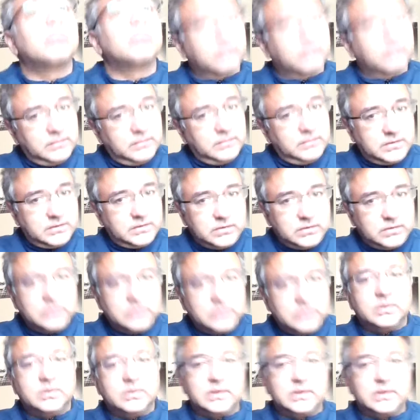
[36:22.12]
Get
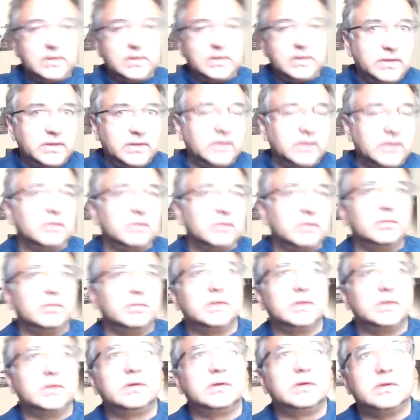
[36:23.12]
into, we'll get to that later,
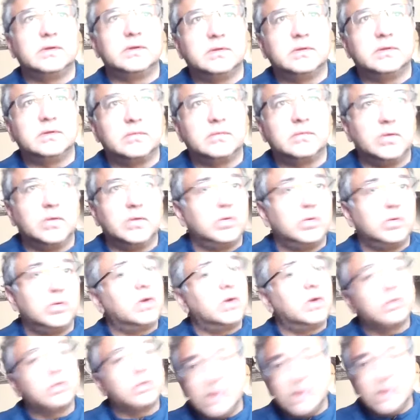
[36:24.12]
but, no
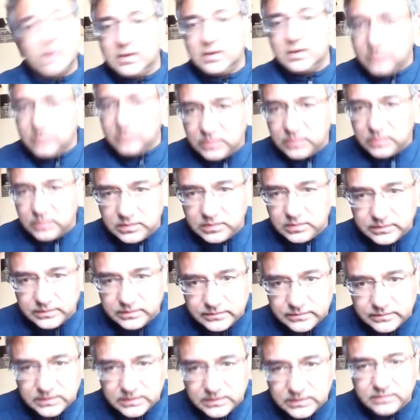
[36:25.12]
longer being in the world.
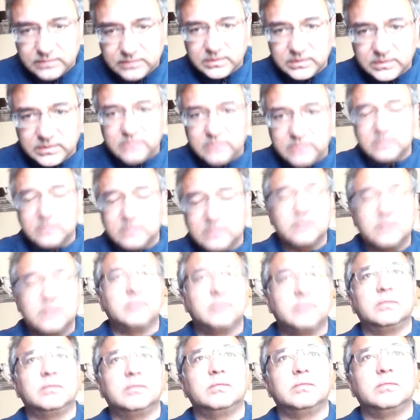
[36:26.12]
Well, that's going
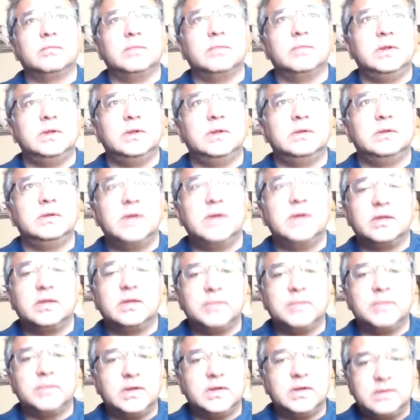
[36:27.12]
to be death,
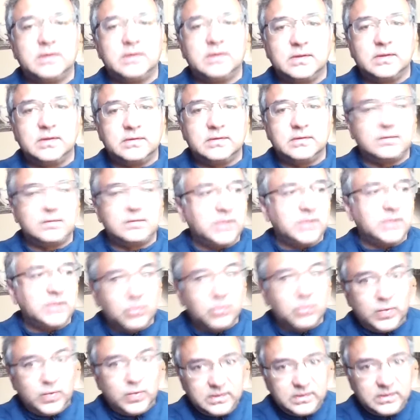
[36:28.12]
but not death as something
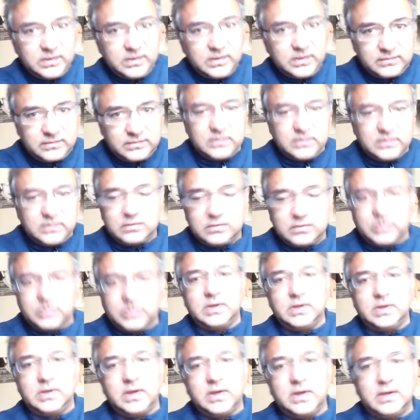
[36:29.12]
you witness,
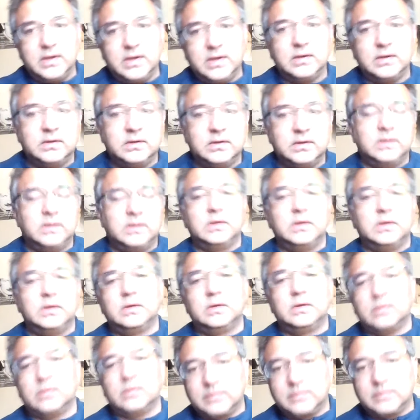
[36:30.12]
someone dying,
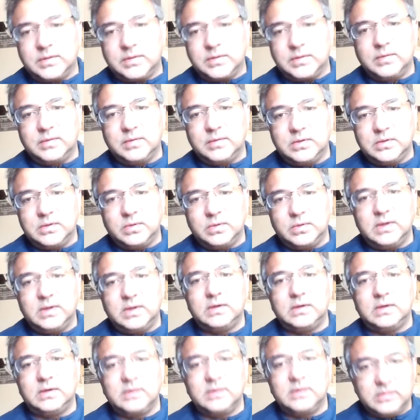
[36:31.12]
or something coming to an
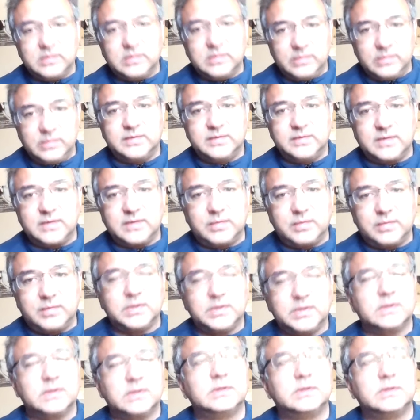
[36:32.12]
end and literally stopping,